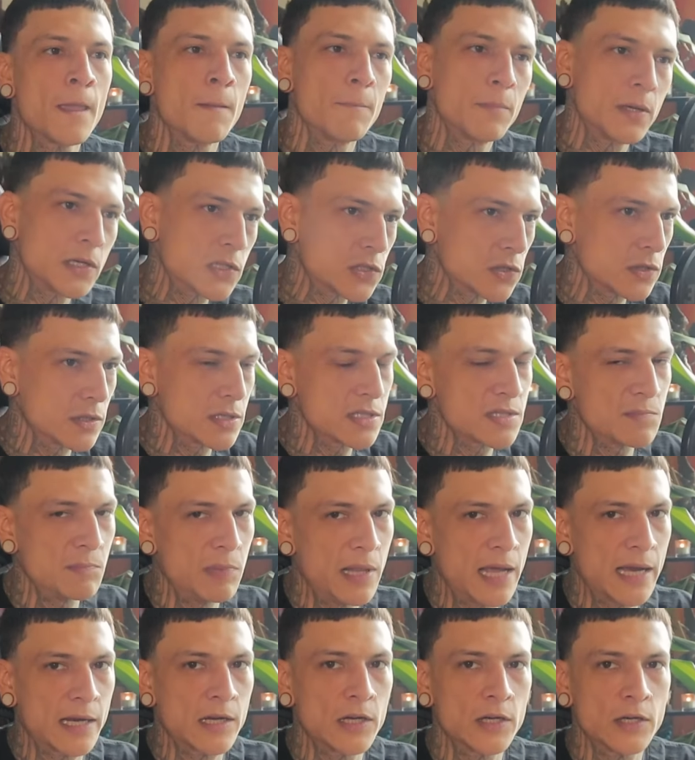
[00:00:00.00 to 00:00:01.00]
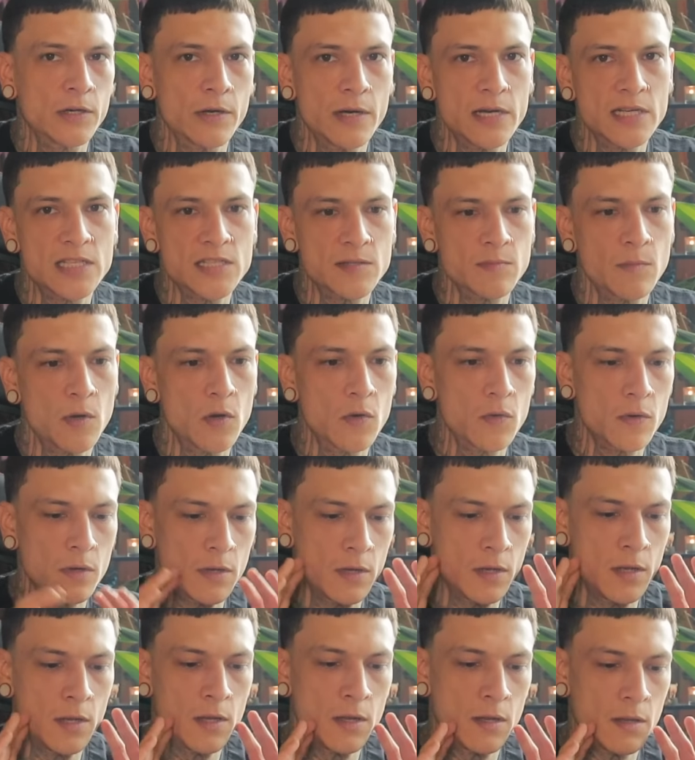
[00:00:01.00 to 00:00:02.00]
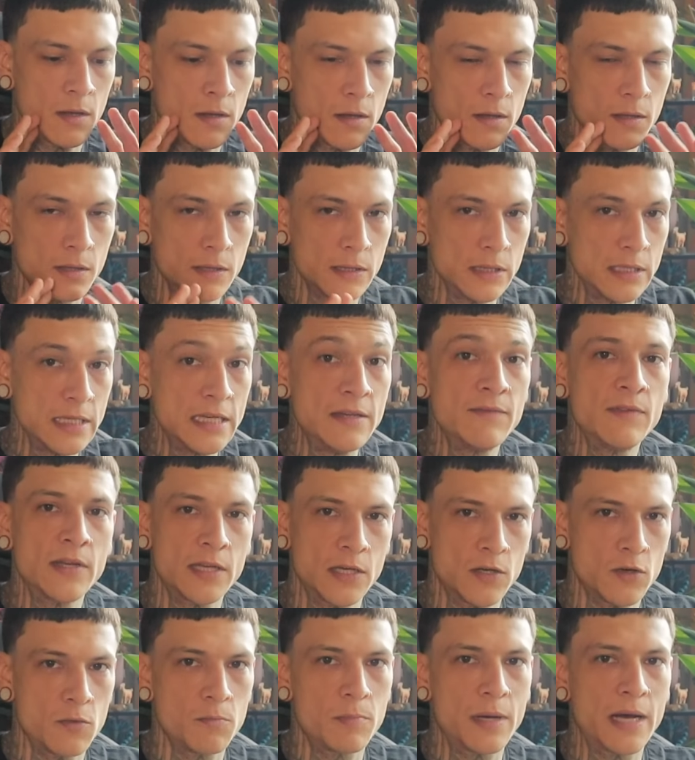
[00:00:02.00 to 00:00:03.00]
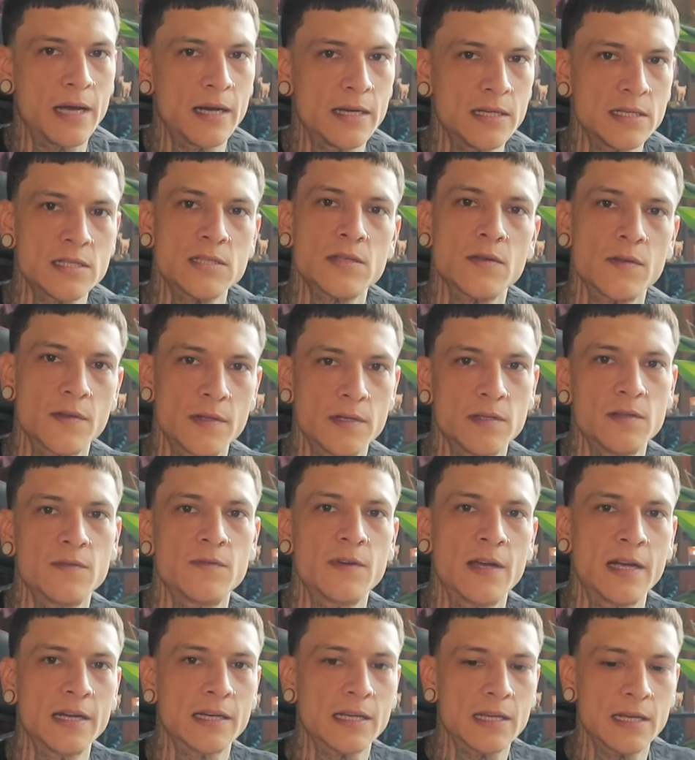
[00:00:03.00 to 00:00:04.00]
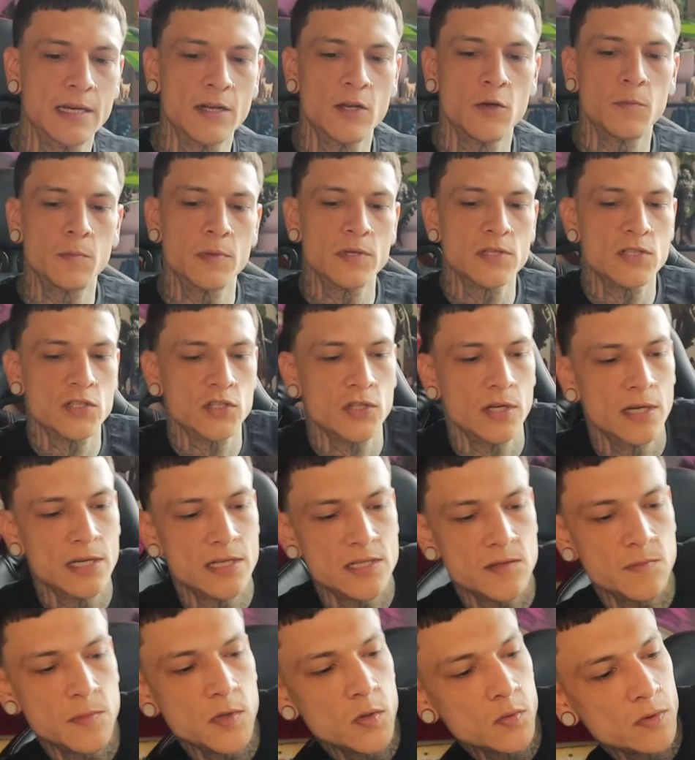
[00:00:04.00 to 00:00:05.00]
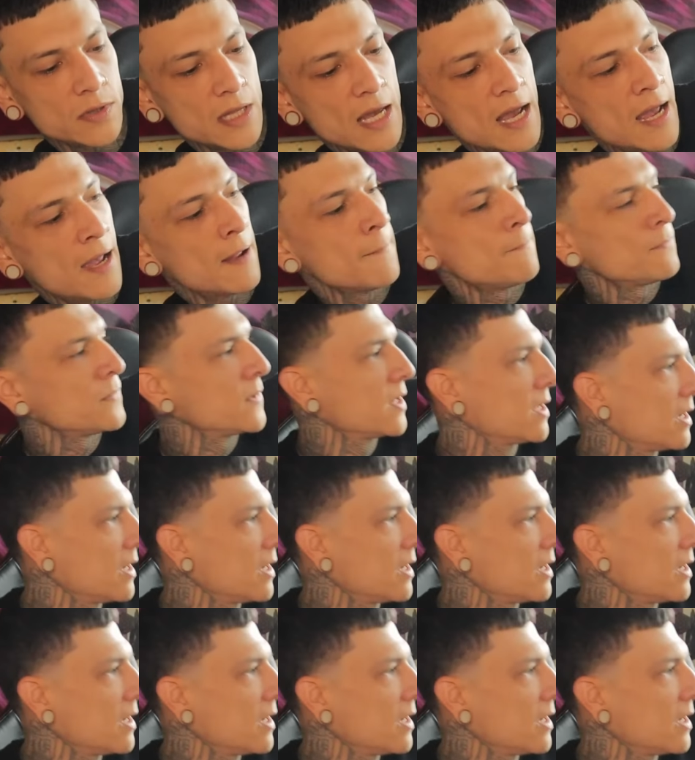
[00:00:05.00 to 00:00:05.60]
Picture it as black or gray smoke leaving your body so the divine can help us transmute that,